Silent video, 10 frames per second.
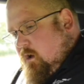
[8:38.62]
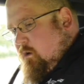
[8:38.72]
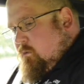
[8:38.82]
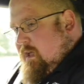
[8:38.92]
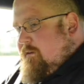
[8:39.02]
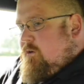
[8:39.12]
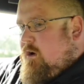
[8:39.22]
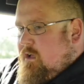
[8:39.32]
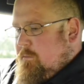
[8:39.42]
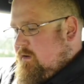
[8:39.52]
We have
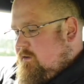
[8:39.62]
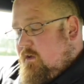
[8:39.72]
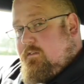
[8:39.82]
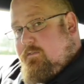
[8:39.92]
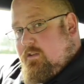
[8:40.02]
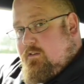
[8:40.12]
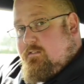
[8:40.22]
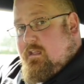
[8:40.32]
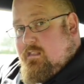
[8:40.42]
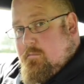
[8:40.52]
got a couple of nice
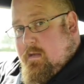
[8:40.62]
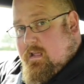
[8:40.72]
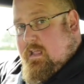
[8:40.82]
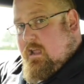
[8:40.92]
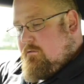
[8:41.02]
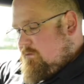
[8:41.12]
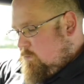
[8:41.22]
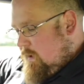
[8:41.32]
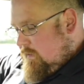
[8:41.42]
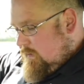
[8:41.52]
features in the back here as
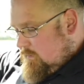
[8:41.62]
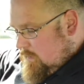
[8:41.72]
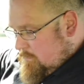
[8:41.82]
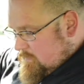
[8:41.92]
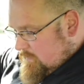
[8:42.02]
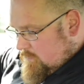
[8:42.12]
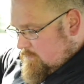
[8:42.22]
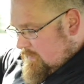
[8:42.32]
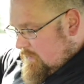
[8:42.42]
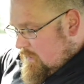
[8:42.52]
well,
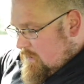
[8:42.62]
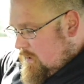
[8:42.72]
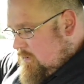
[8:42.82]
including a